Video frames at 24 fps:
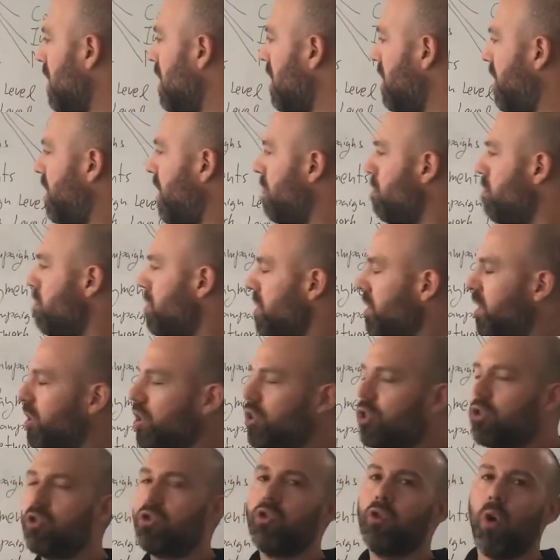the
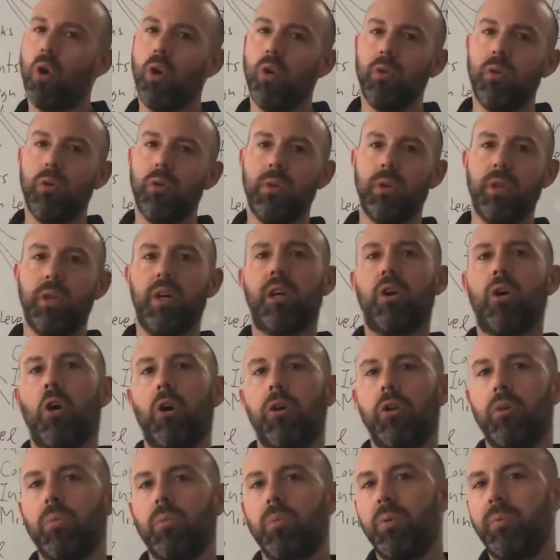stronger the
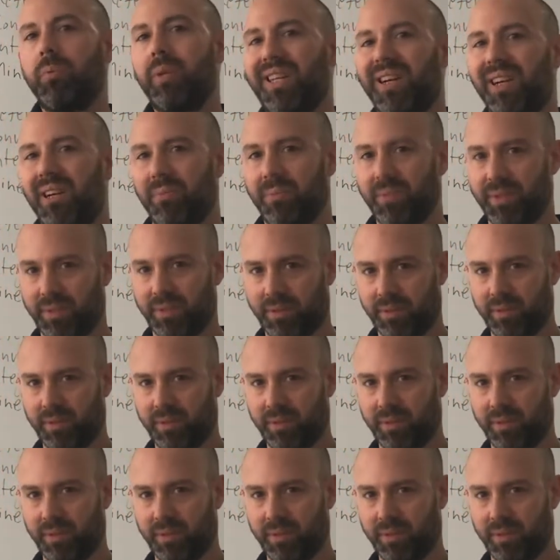economy becomes.